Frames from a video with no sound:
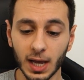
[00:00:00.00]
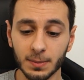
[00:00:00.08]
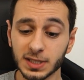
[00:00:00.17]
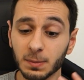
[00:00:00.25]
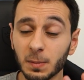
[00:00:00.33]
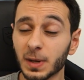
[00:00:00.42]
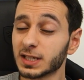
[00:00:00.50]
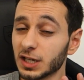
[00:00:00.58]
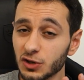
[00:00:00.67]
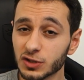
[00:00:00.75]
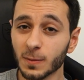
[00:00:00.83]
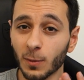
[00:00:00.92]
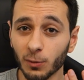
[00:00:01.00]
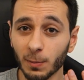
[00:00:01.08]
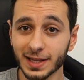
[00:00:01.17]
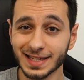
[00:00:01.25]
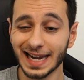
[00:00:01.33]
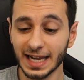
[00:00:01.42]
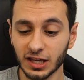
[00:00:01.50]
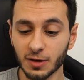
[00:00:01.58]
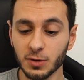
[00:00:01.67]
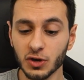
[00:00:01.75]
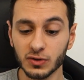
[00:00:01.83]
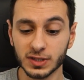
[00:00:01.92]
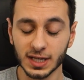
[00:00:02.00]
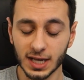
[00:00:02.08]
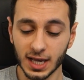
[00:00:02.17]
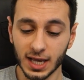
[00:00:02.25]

simply because I use them on my daily commute.